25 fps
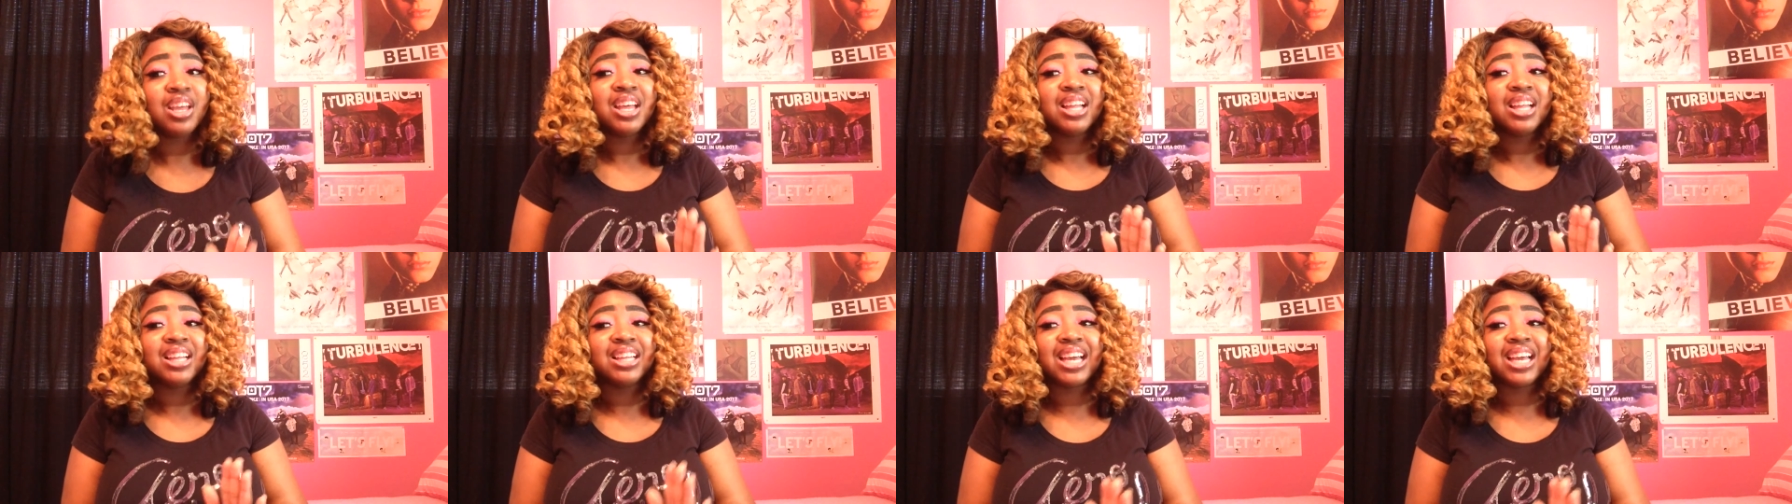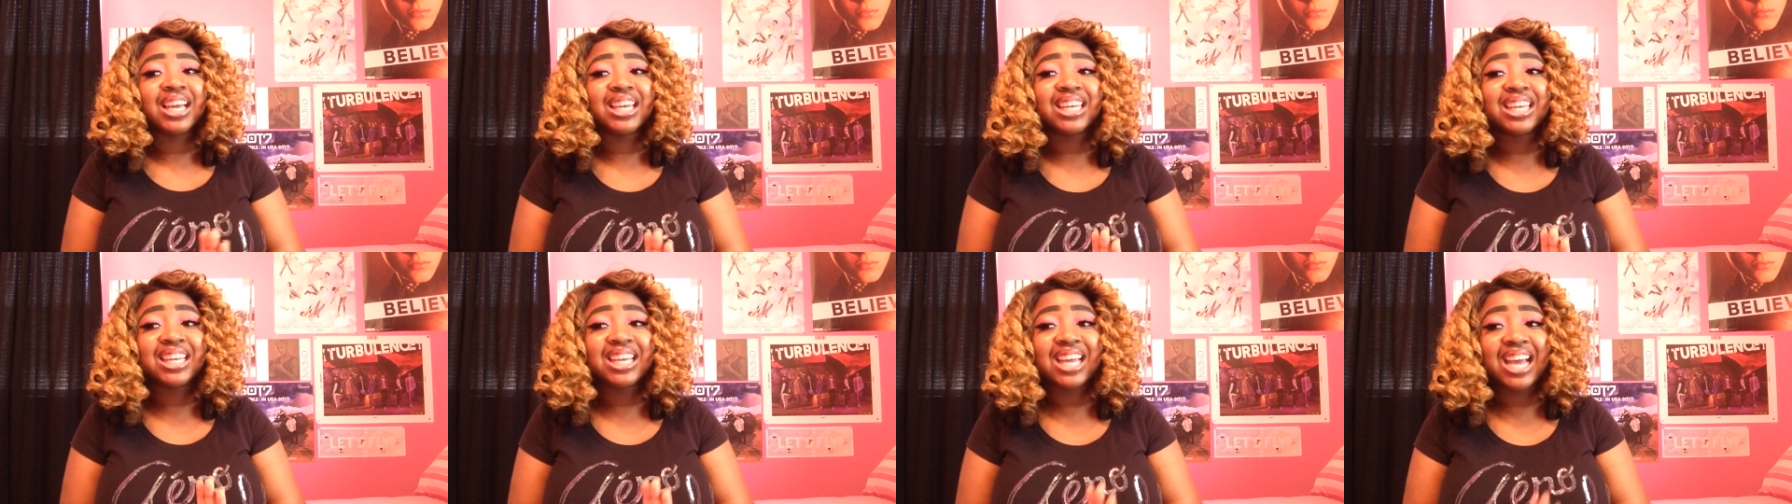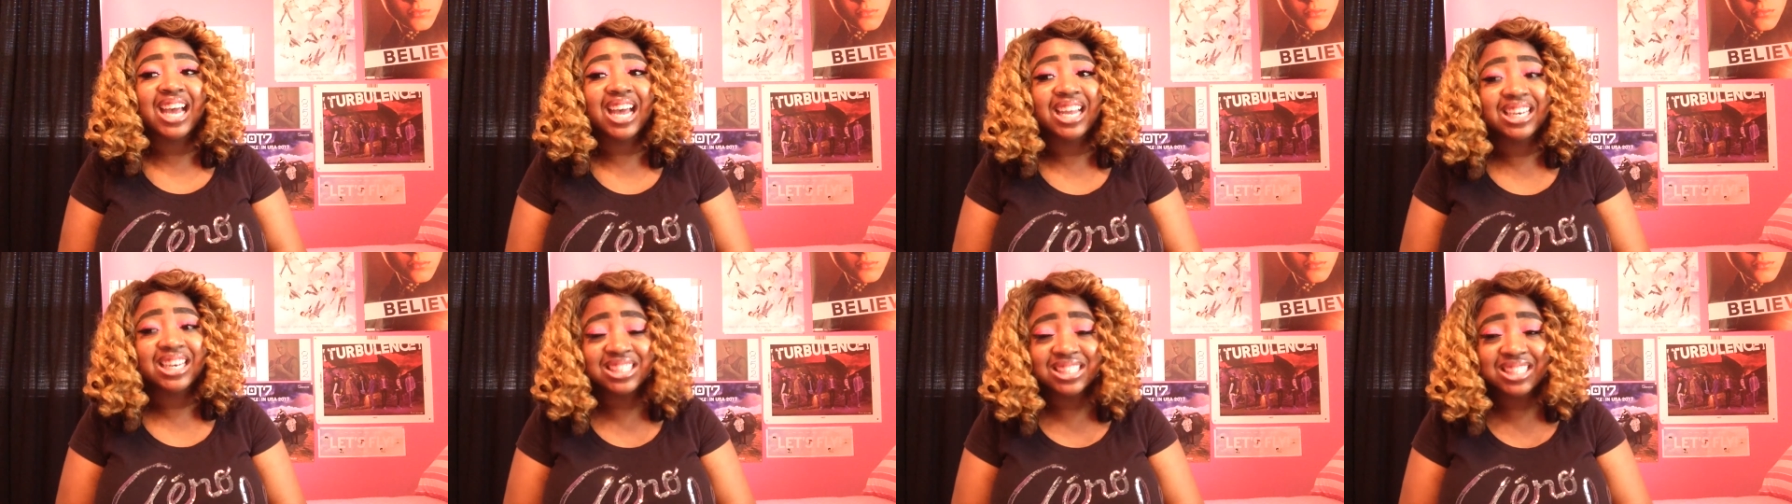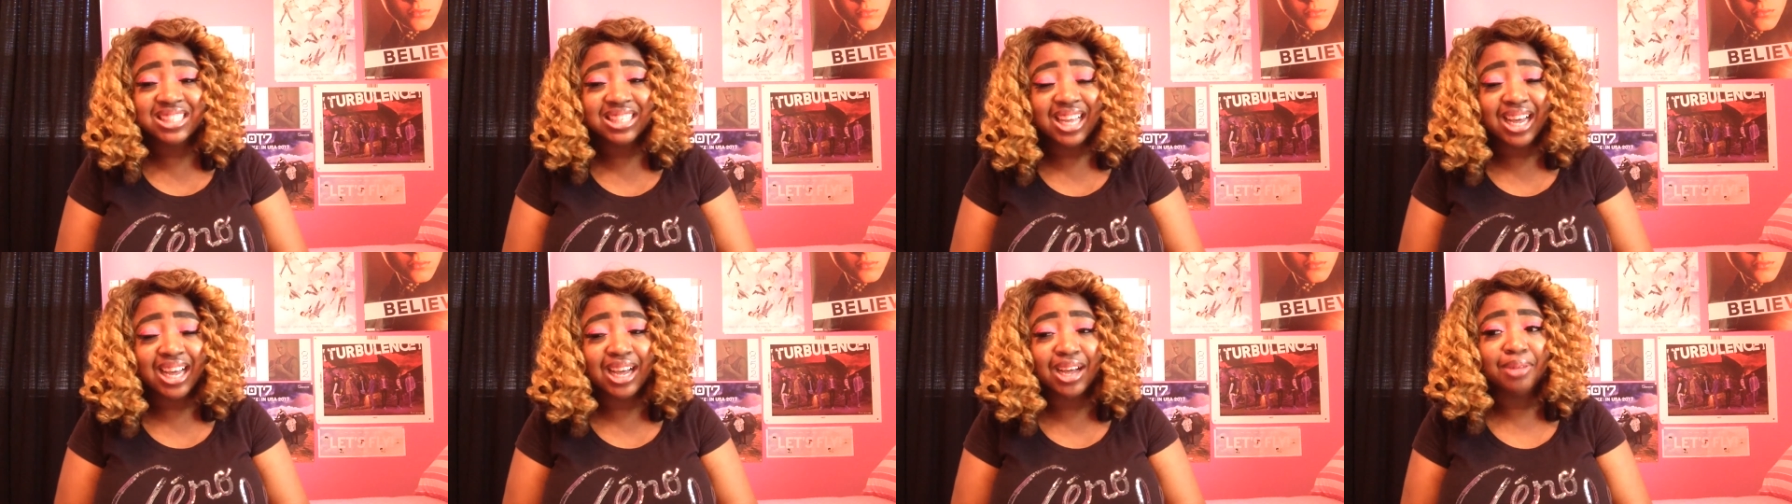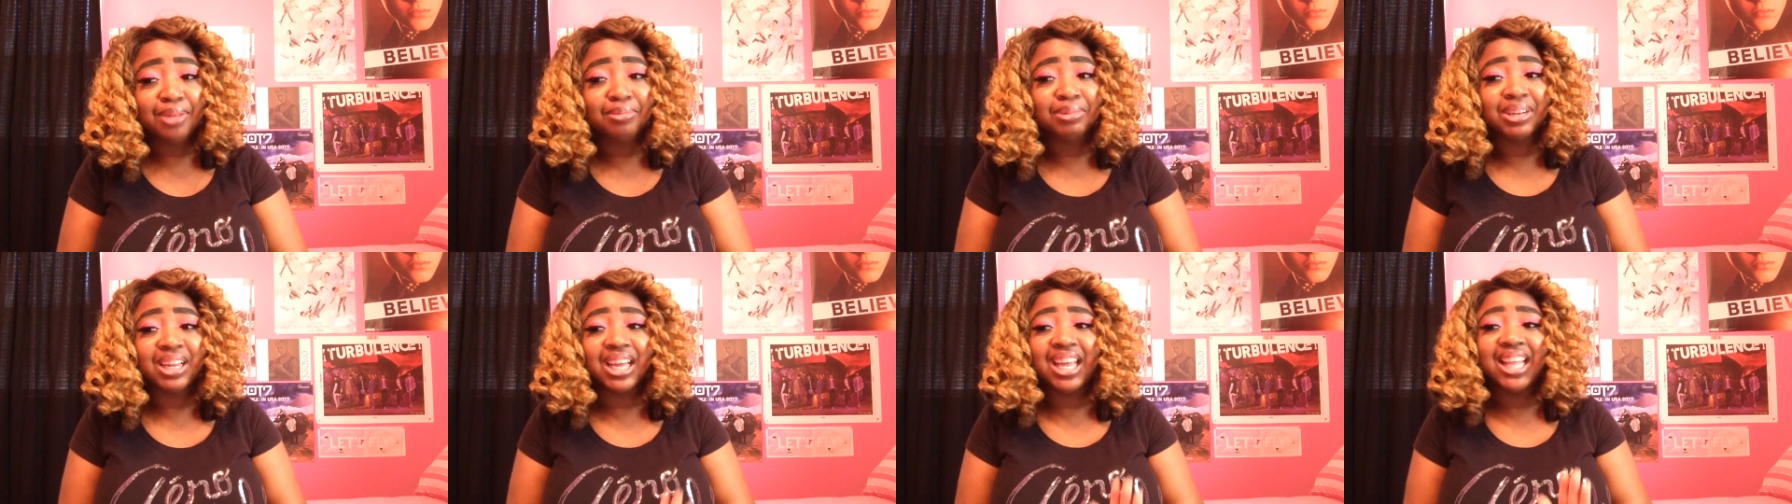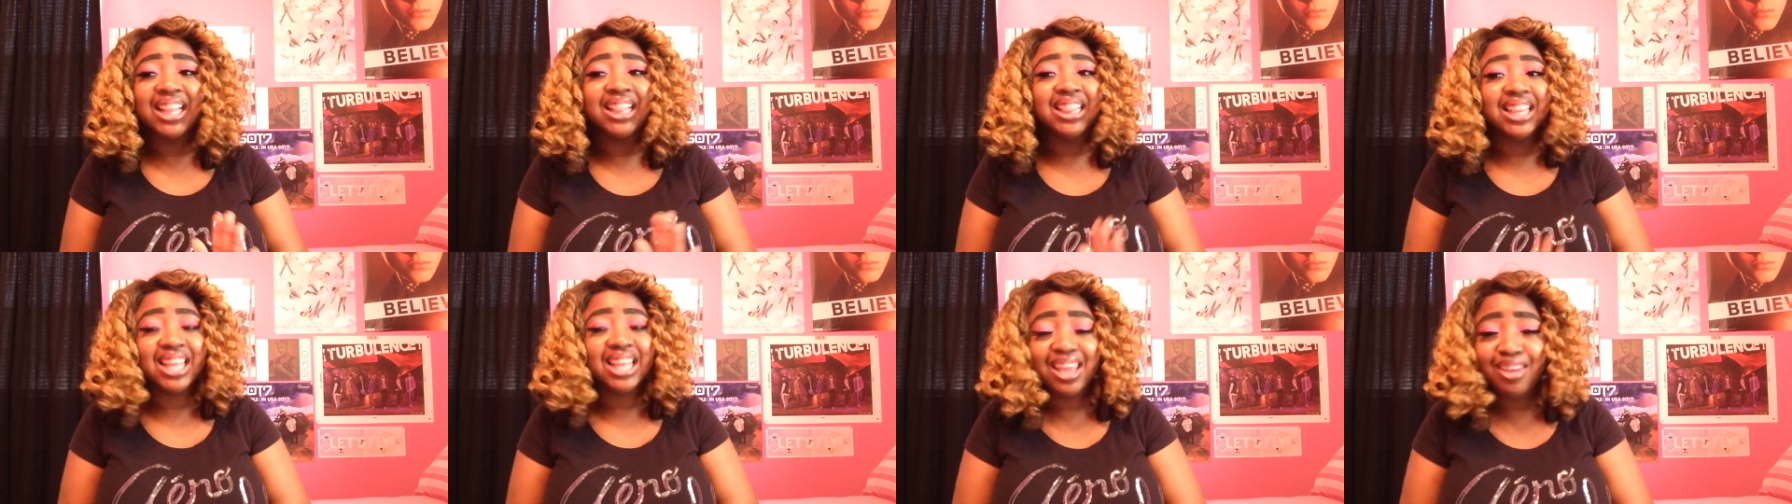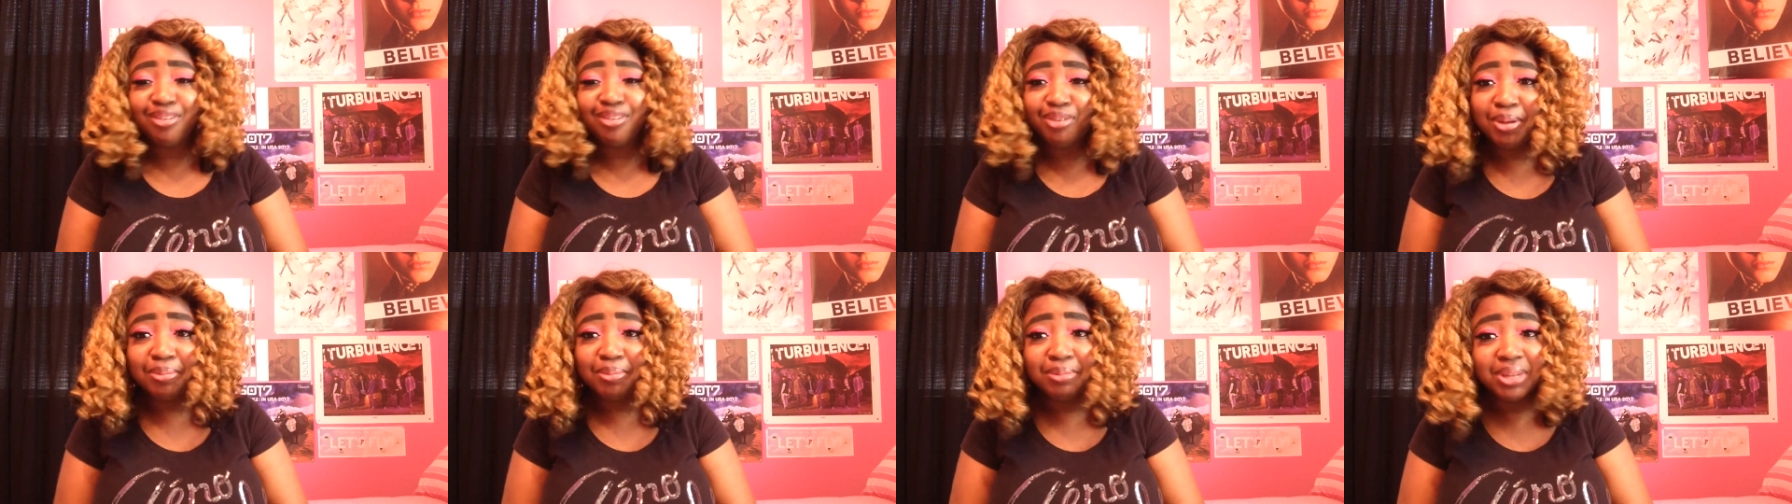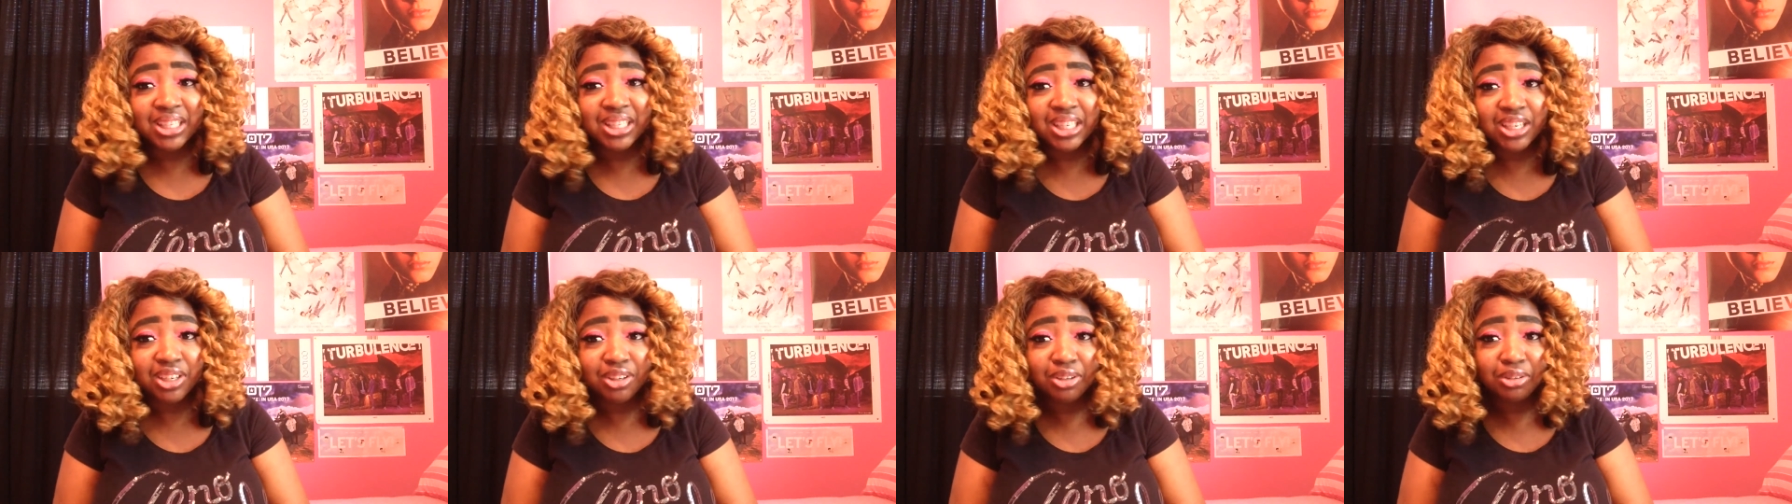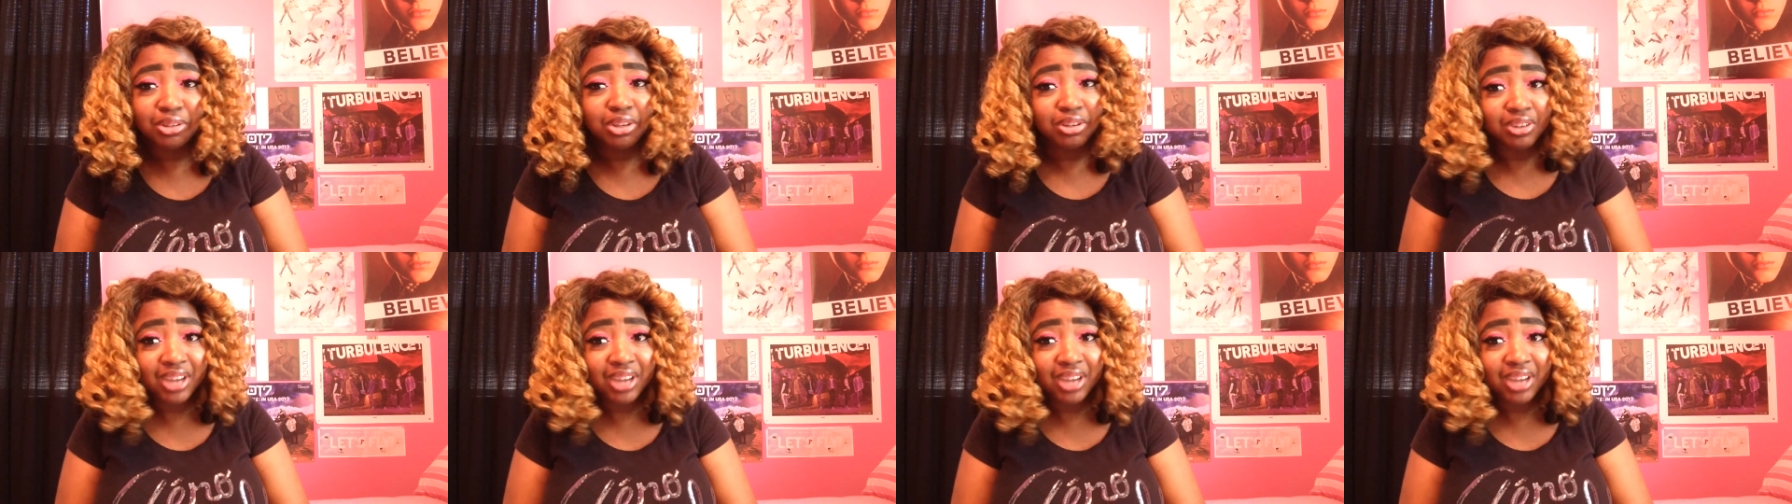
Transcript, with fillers: Like, it got to stop. Like, leave him alone,